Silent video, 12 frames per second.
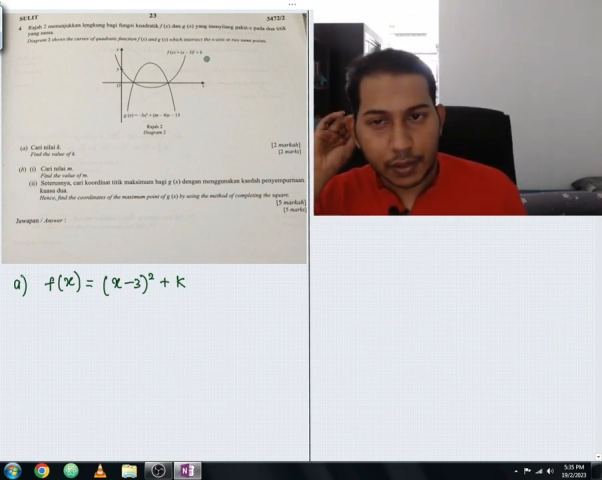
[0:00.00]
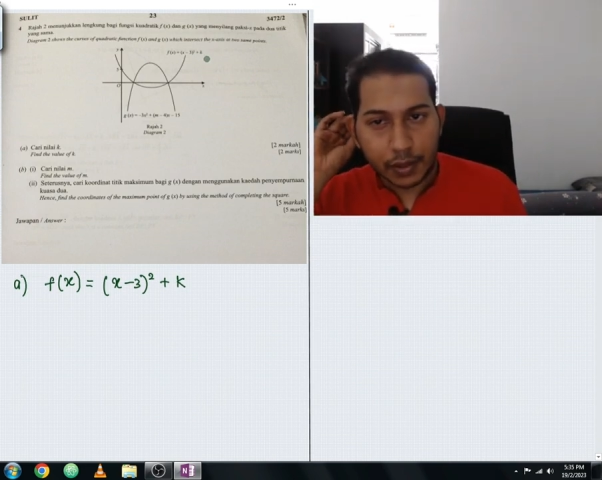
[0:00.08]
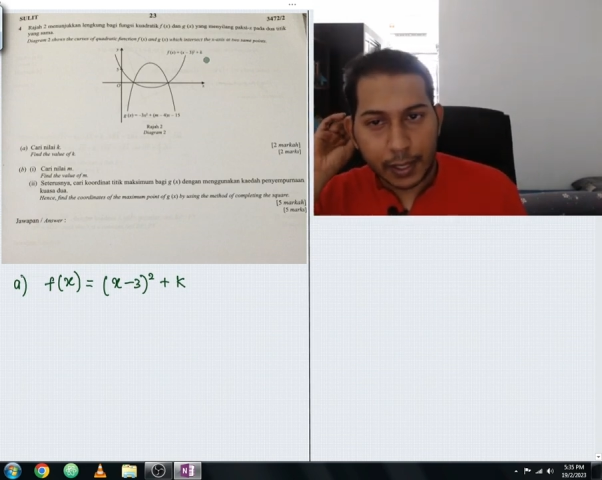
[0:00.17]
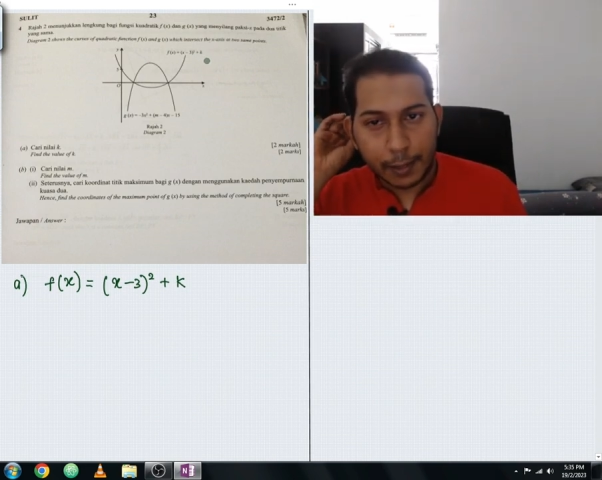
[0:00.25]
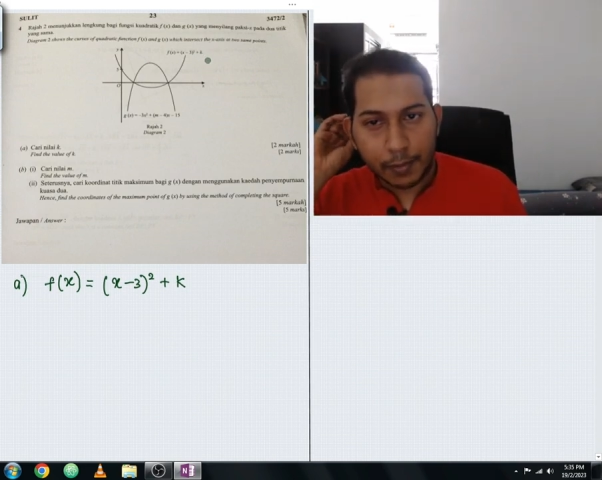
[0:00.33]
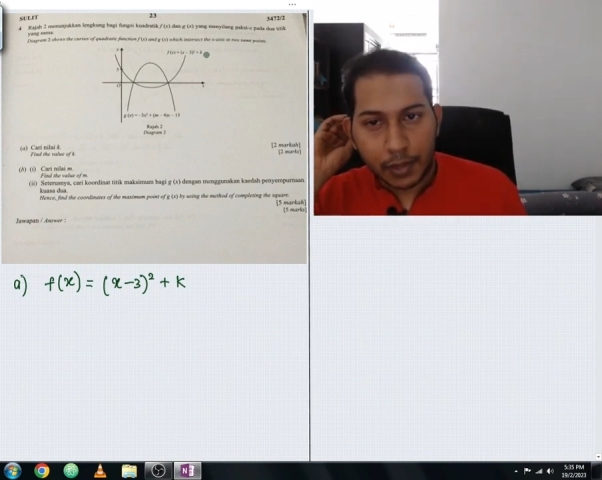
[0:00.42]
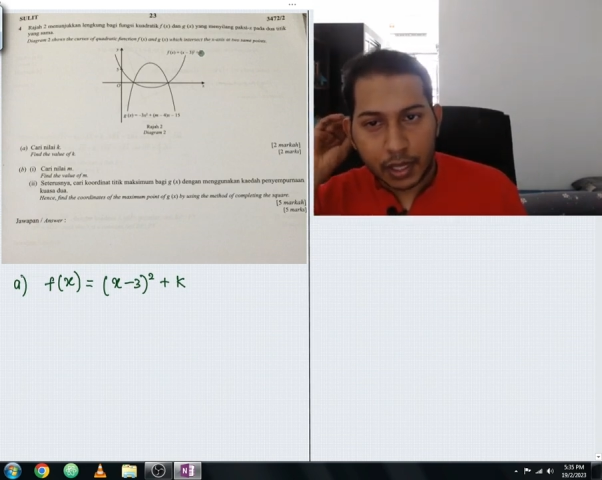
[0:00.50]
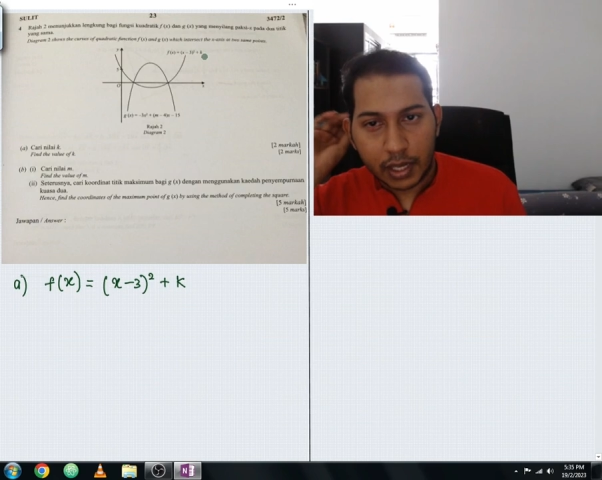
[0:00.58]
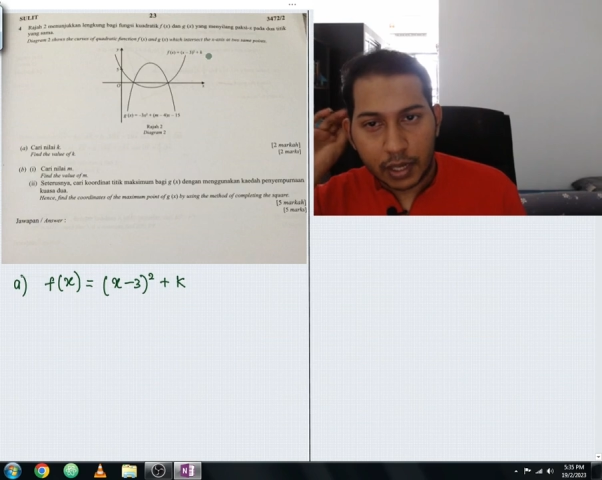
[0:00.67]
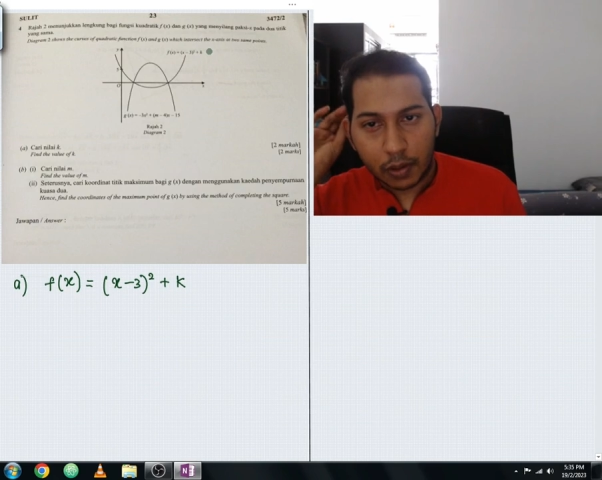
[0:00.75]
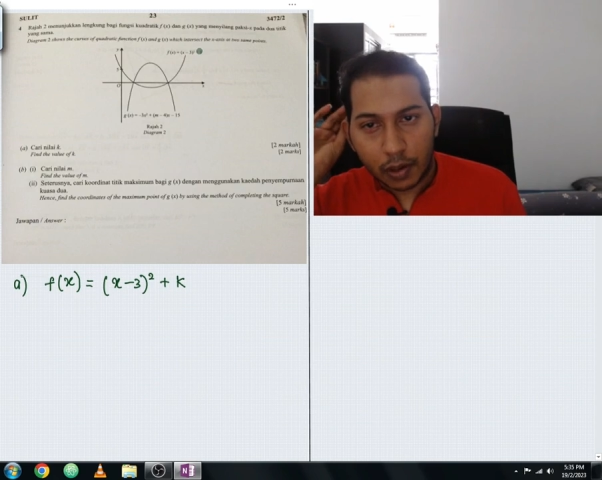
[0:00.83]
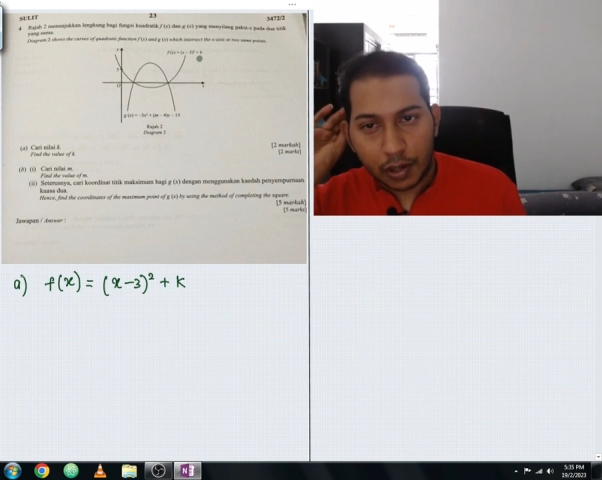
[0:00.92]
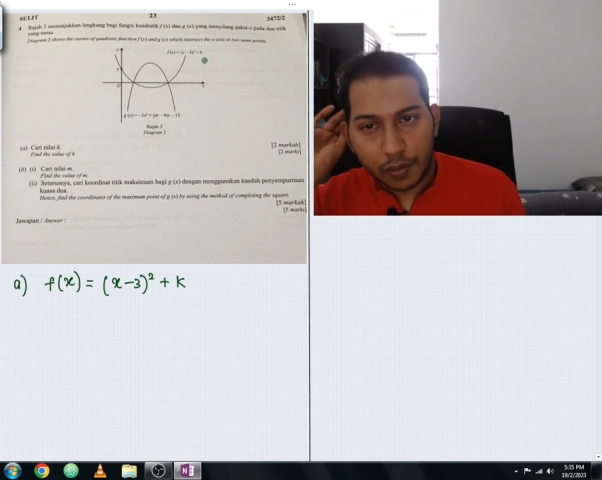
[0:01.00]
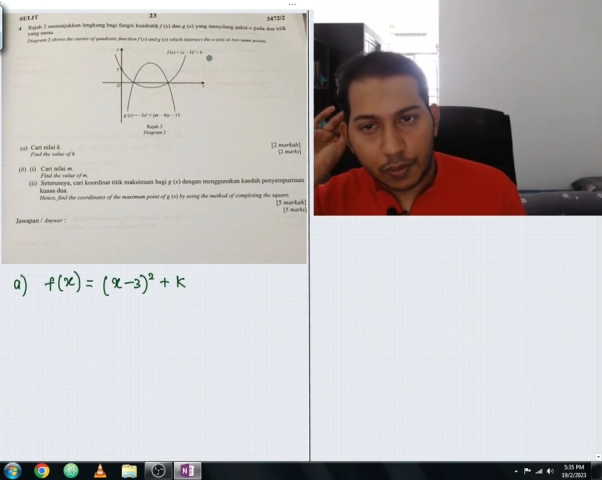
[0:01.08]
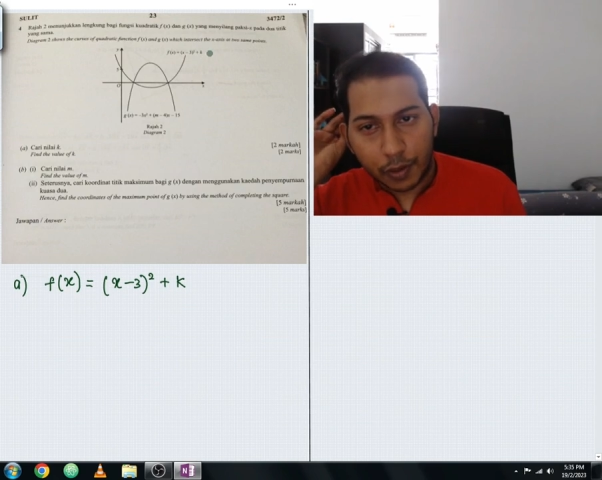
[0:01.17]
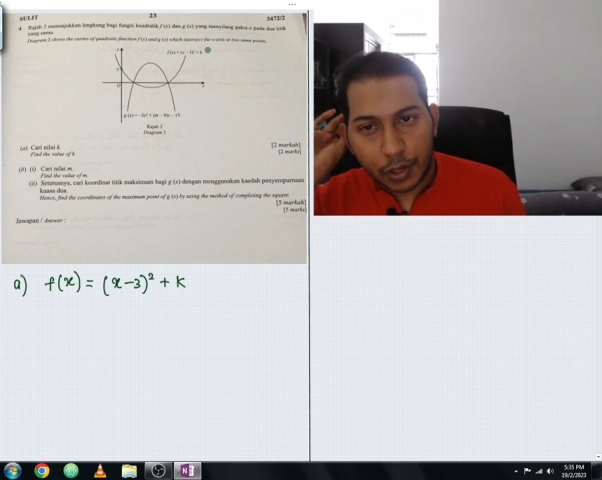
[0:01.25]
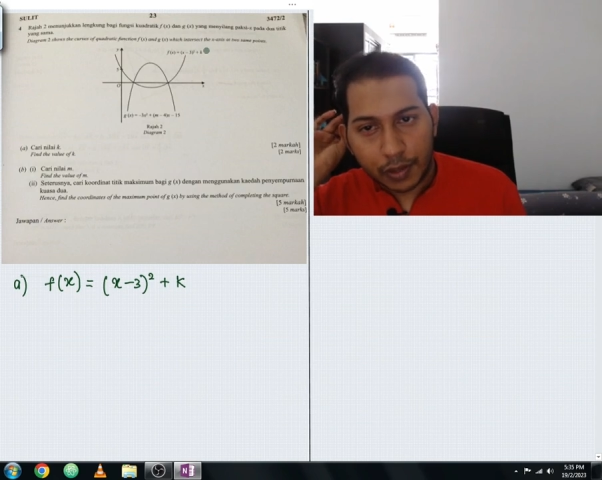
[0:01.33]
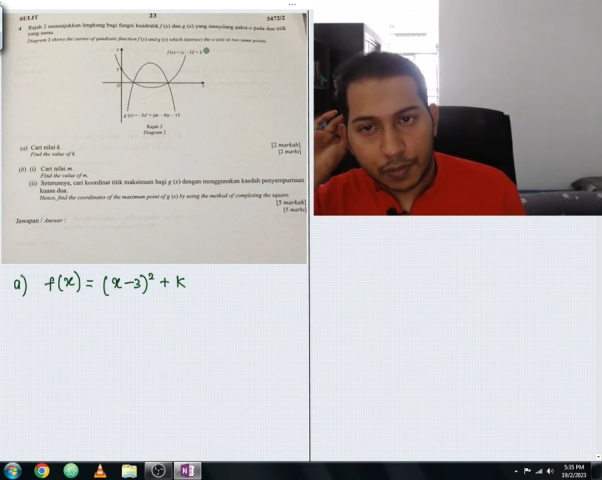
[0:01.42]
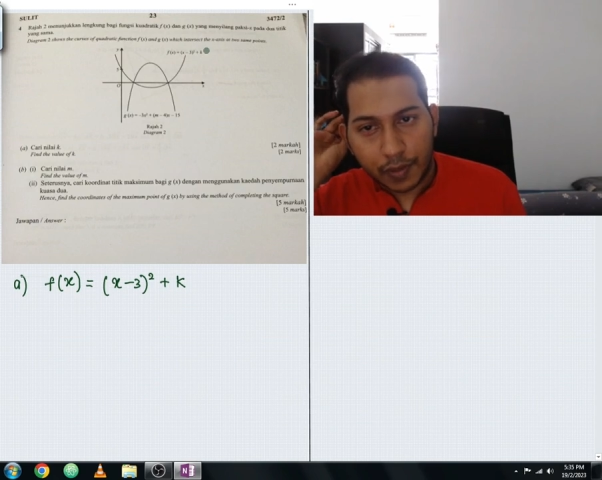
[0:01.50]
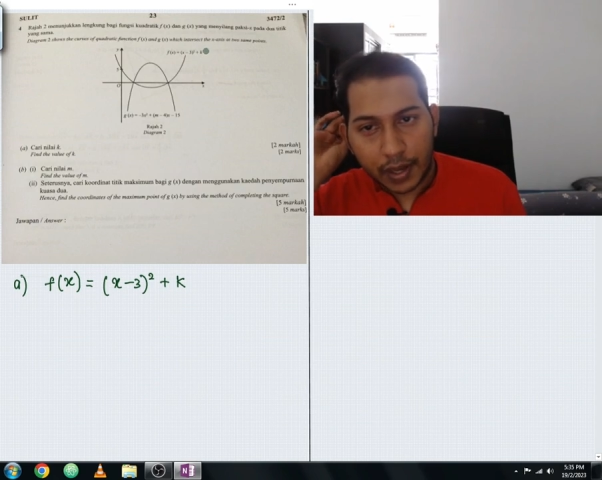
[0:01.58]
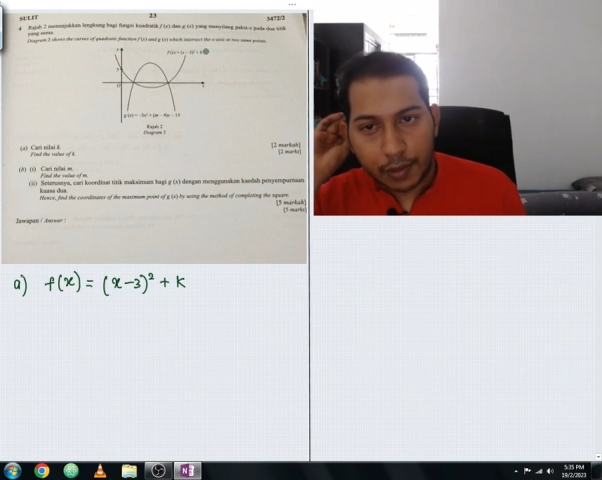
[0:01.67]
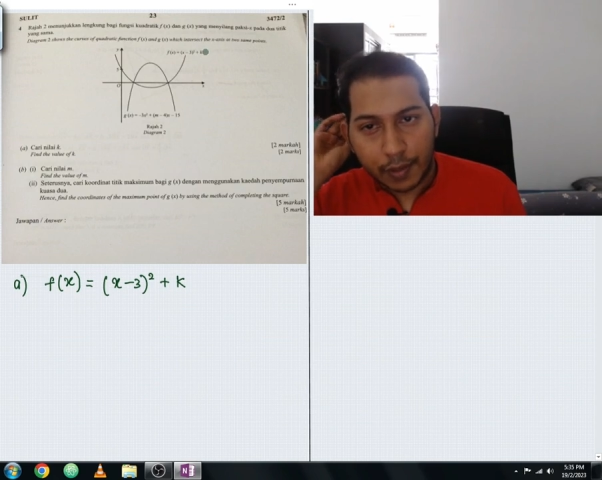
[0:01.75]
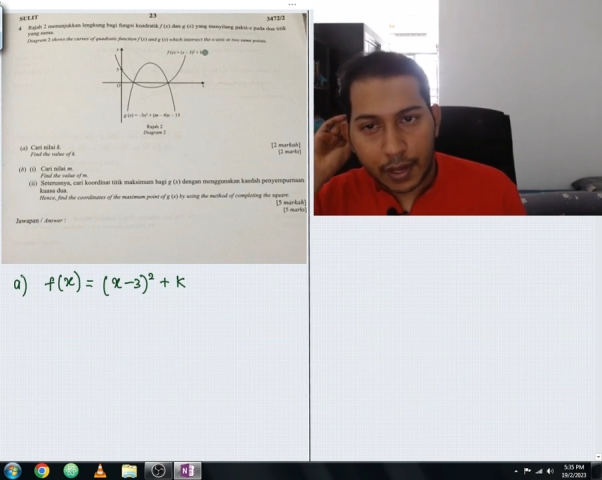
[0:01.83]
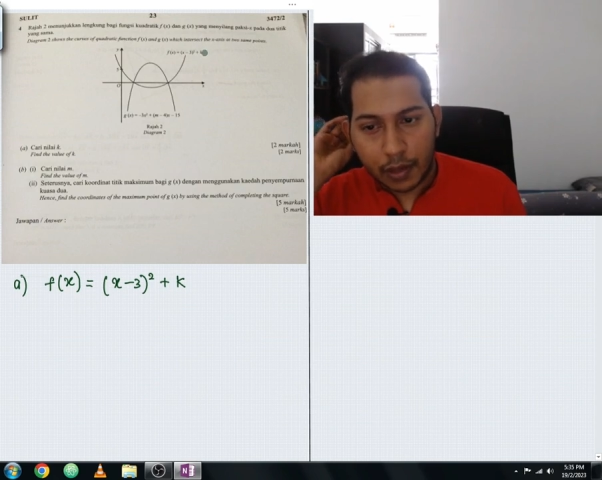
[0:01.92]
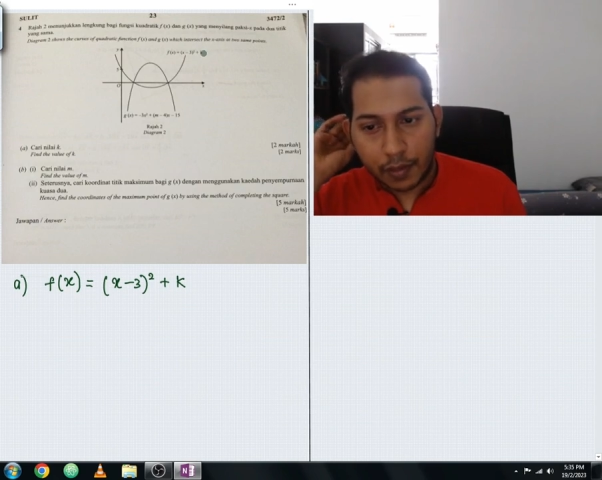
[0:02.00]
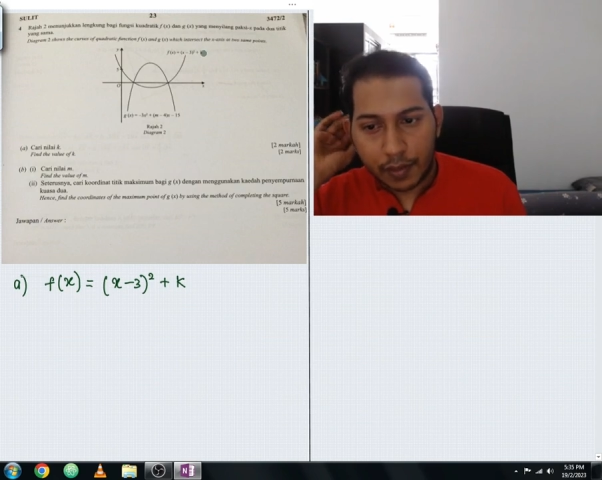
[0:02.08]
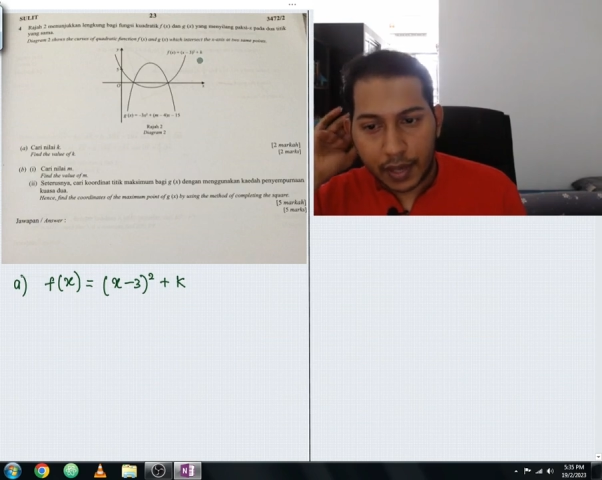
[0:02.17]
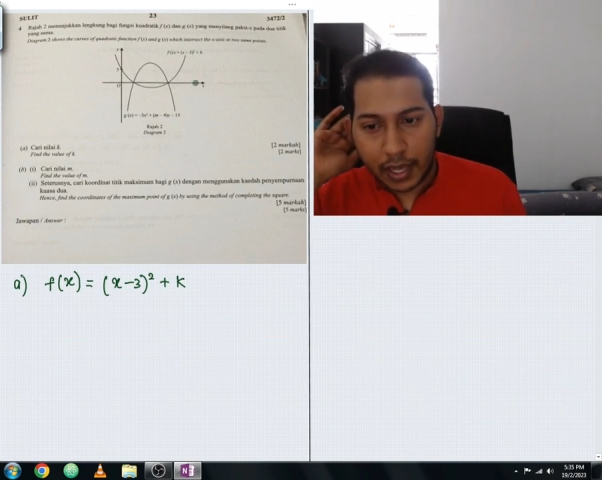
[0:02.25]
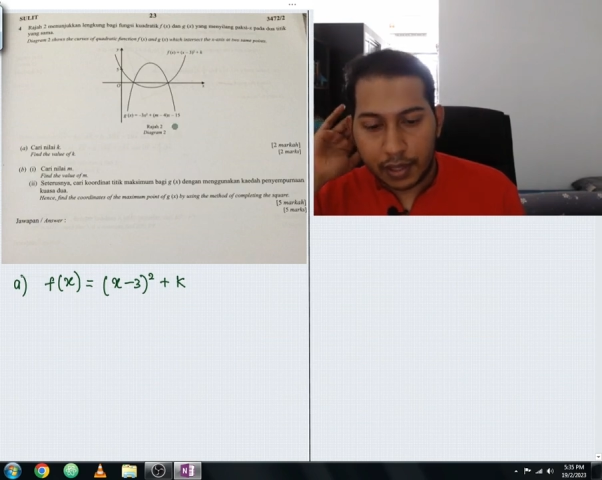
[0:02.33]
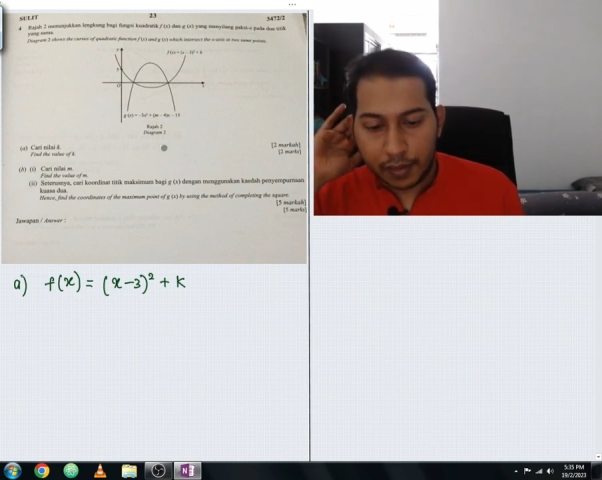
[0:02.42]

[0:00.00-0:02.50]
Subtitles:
Okay, in order for you to find the value of k,